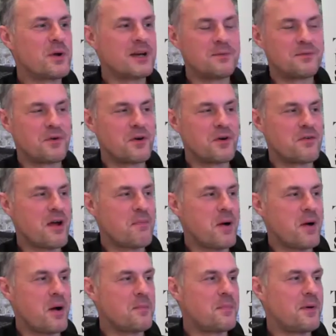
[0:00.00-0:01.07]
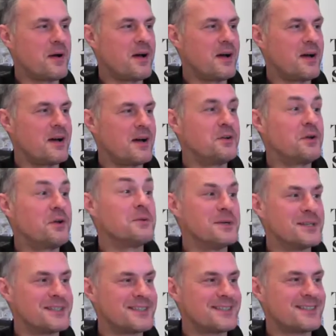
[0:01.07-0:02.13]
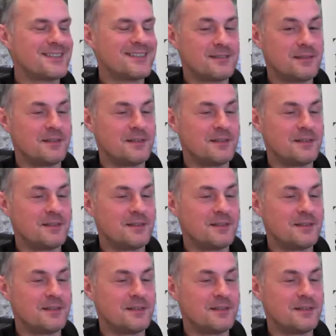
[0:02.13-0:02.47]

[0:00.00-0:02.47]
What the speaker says: quickly before I wrap up, Anonymous